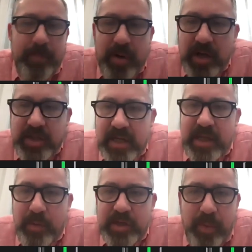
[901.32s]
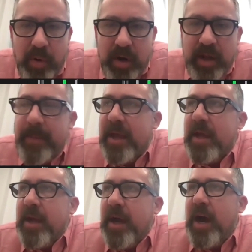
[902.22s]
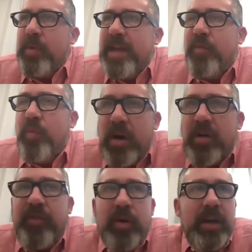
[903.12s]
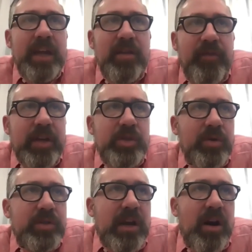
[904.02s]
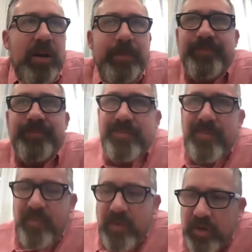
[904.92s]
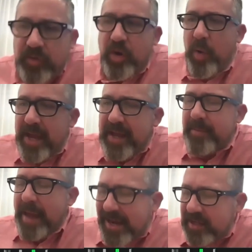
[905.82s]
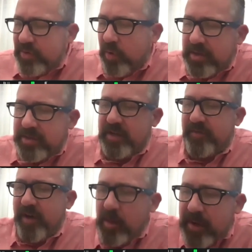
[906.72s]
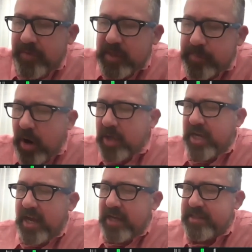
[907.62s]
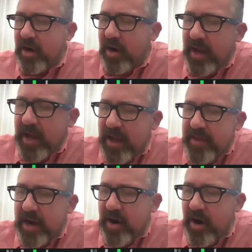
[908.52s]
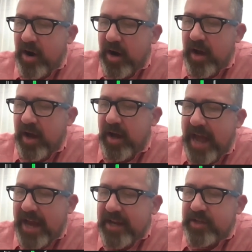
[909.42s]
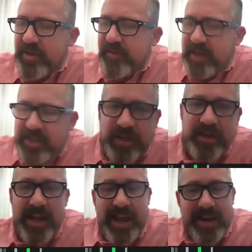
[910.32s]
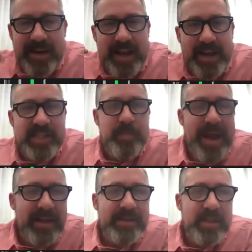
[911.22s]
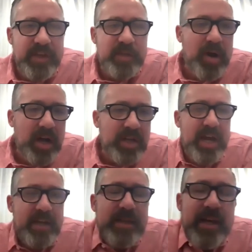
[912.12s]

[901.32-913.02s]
projects that we're supporting. Uh, we have wonderful individuals that are growing and adding towards the development of these projects, that are that are uh, adding to the vision and, and expanse of these projects.